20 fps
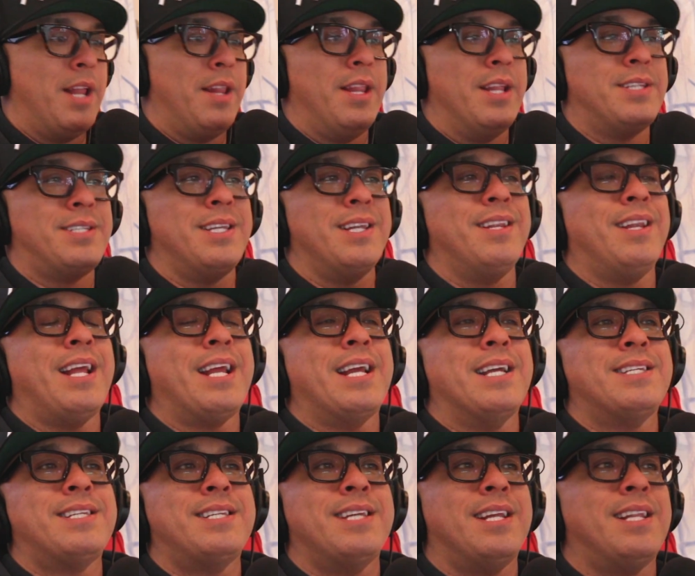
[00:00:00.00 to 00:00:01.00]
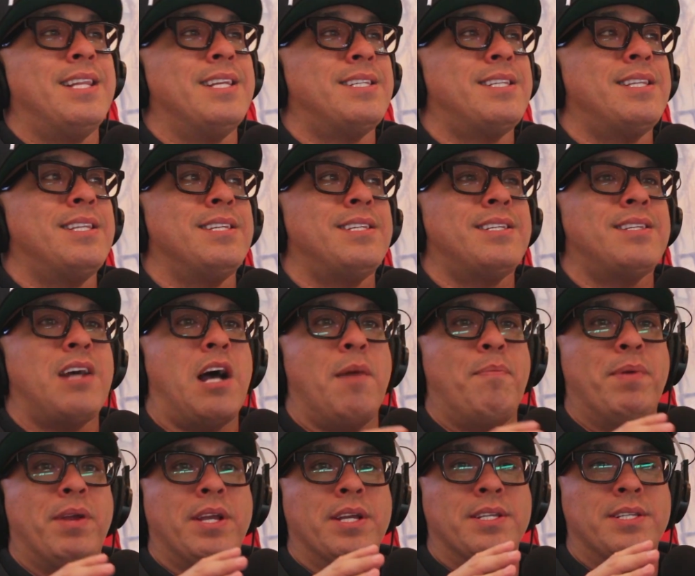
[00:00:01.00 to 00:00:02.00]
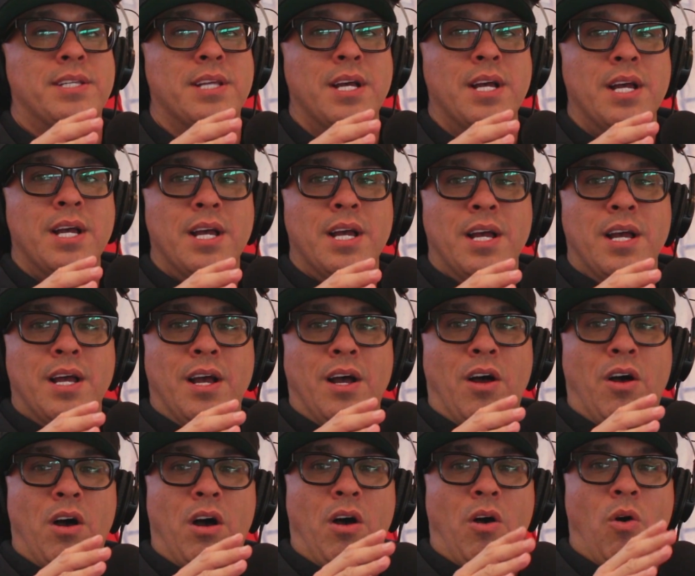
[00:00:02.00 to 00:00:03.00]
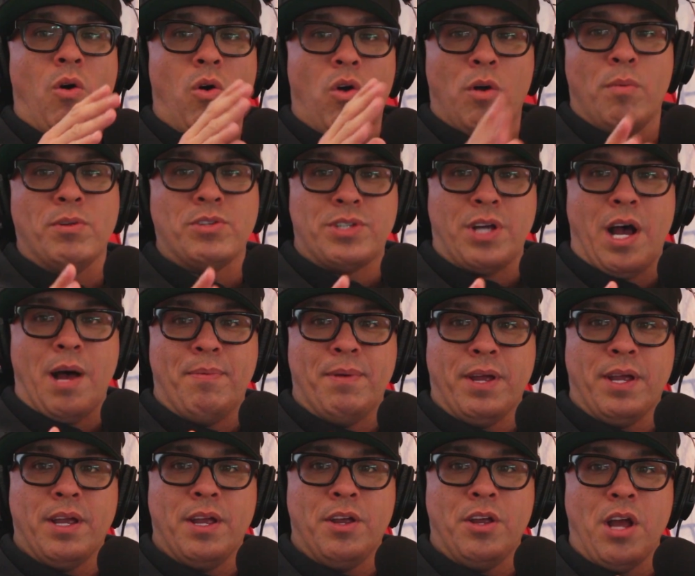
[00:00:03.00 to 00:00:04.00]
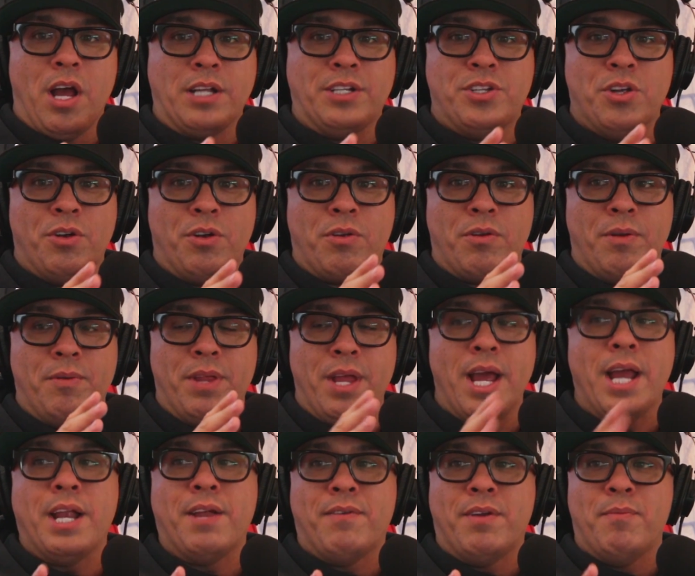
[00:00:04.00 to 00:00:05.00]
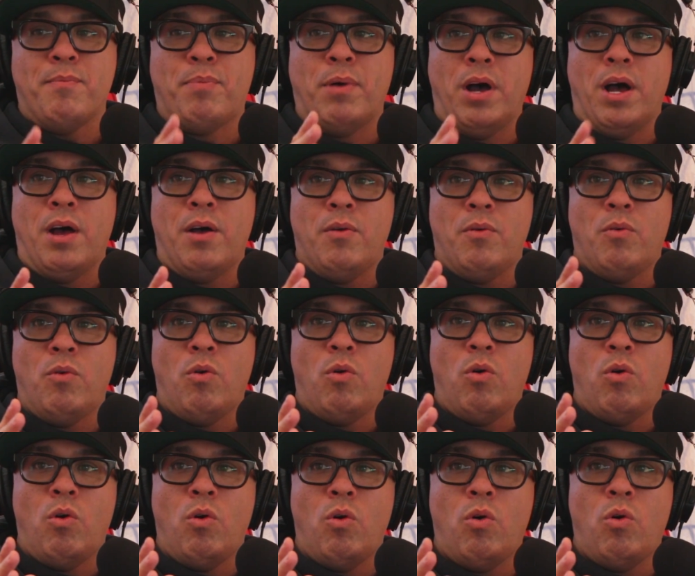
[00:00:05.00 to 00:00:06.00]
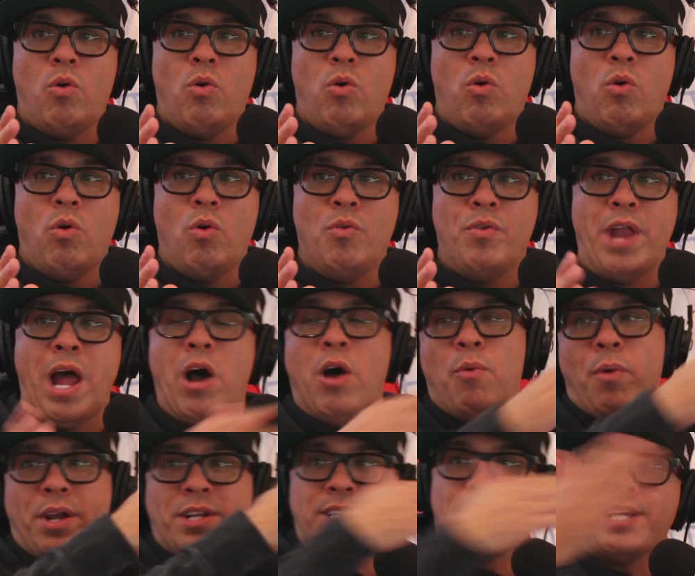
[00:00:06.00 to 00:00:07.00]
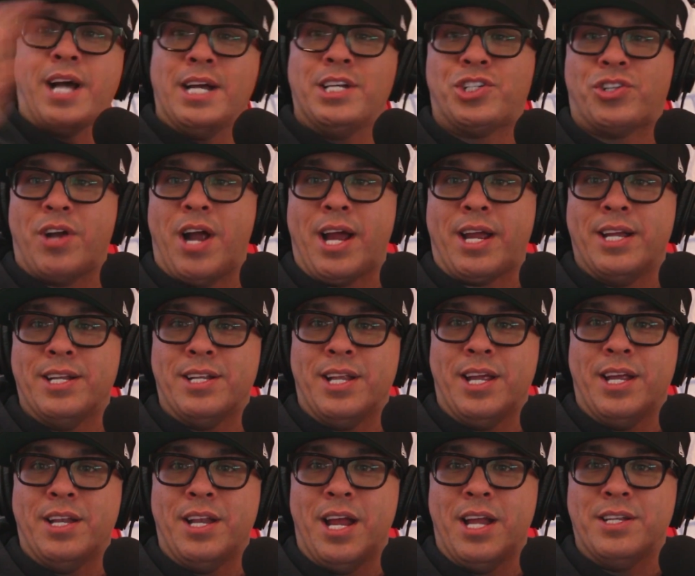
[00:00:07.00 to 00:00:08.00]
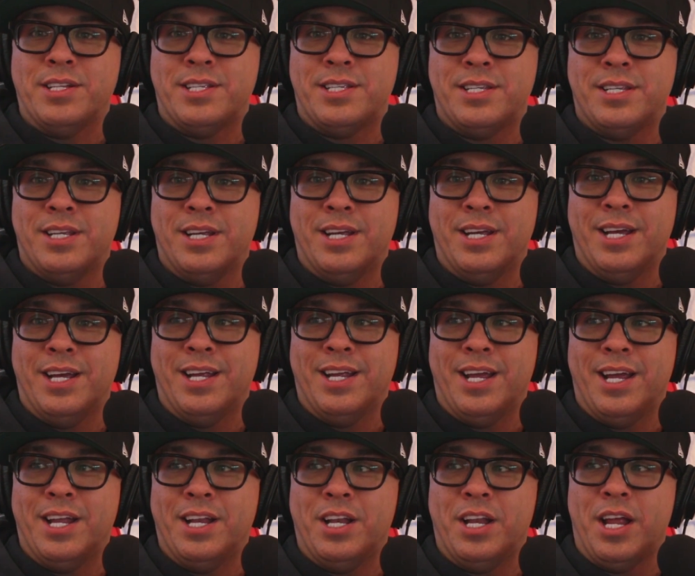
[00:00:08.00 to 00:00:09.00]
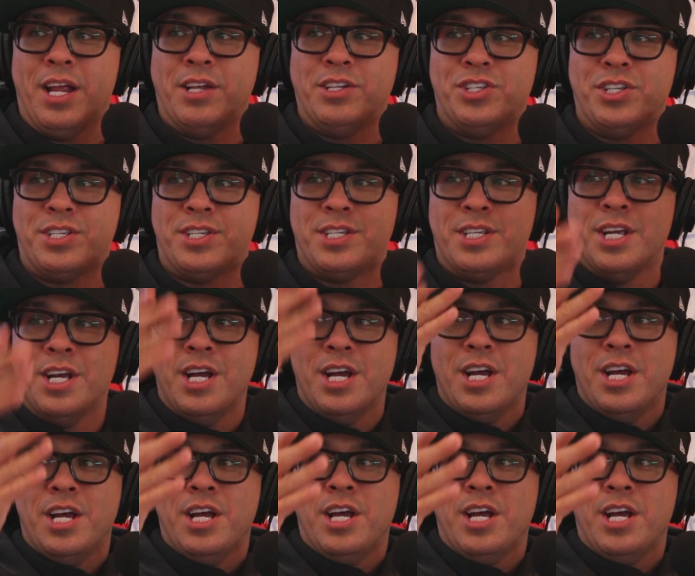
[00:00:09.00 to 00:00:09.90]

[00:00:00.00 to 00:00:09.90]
and like I said, this topic is a horrible topic. I don't agree with any of it, but now I want to sidetrack and just